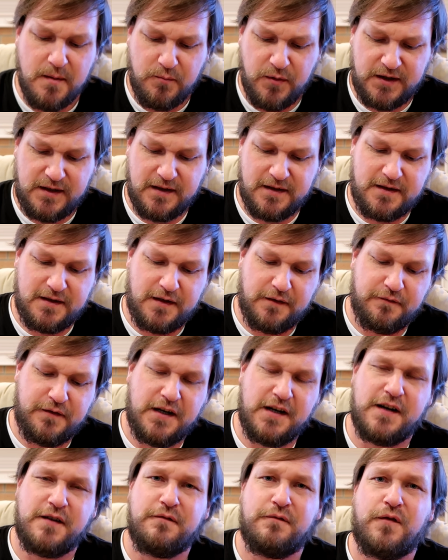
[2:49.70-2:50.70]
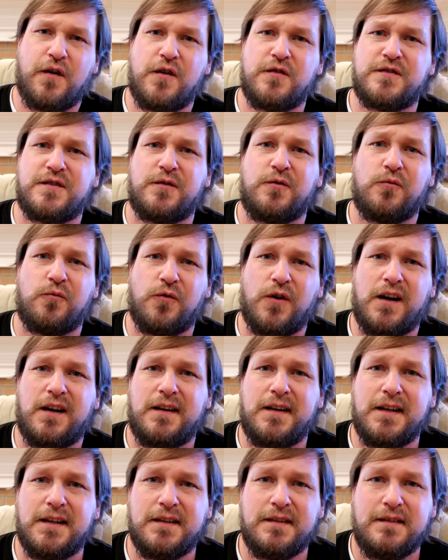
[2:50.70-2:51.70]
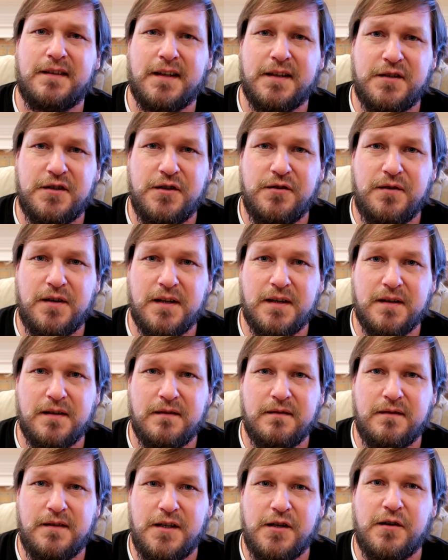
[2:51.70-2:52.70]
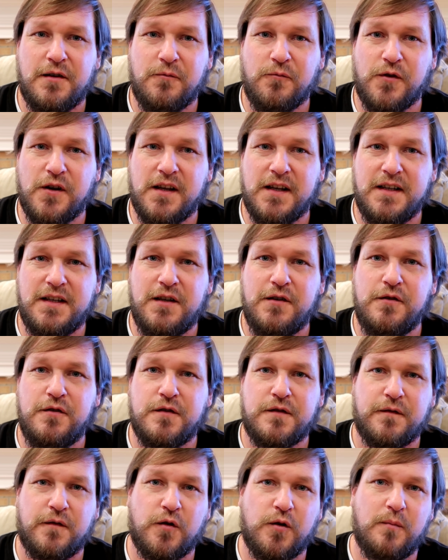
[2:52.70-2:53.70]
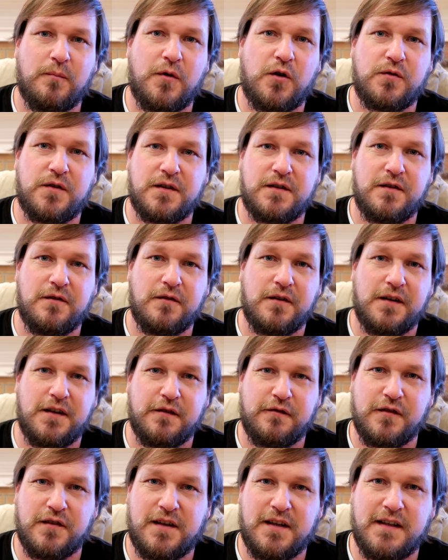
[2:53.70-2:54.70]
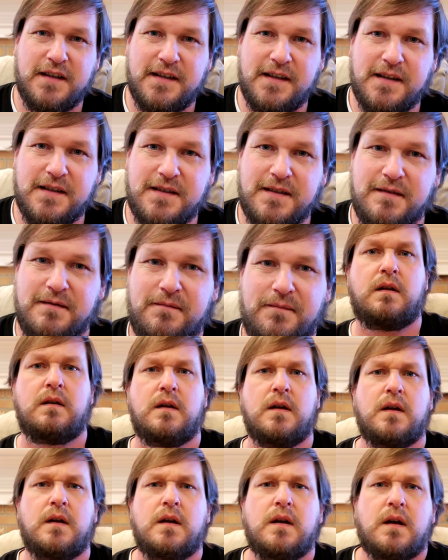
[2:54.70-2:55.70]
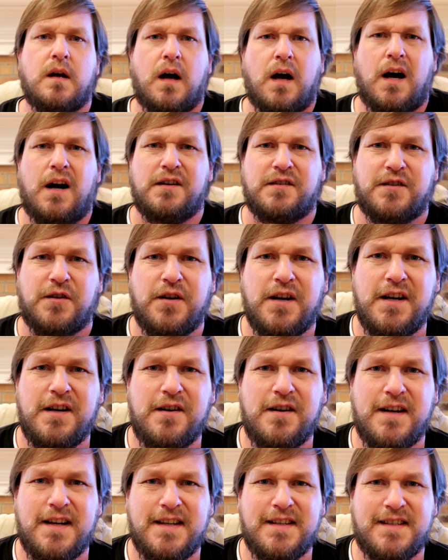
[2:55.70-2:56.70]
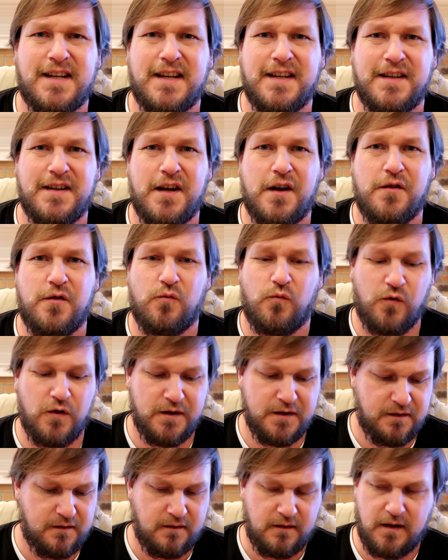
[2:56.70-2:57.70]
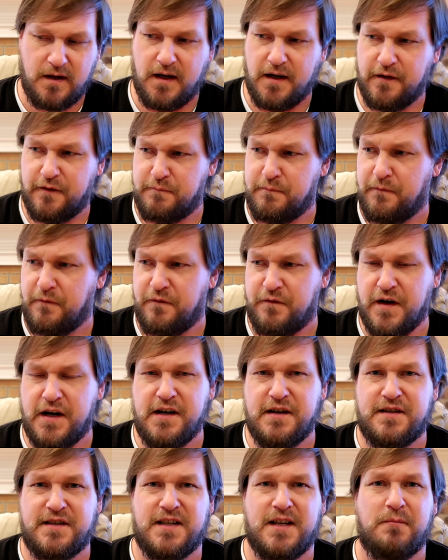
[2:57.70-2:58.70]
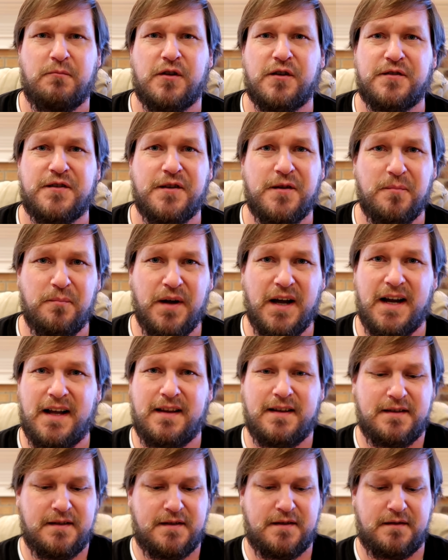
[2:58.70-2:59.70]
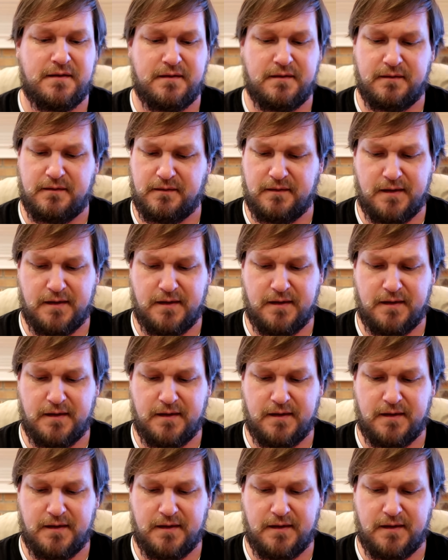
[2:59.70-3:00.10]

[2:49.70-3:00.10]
But this is a very versatile rod that you can really use for a multitude of different things. Alright, so here is another one very similar to the balance.